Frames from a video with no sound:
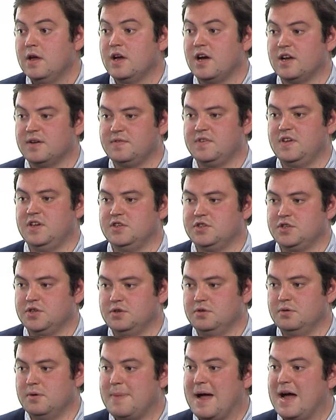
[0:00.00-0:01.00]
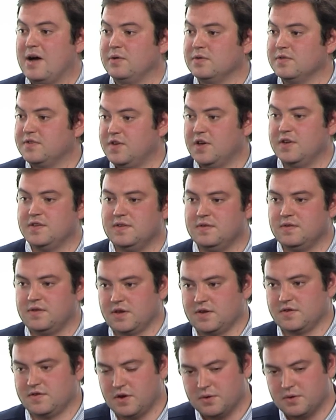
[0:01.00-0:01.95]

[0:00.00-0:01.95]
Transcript: kind of teach you about certain things.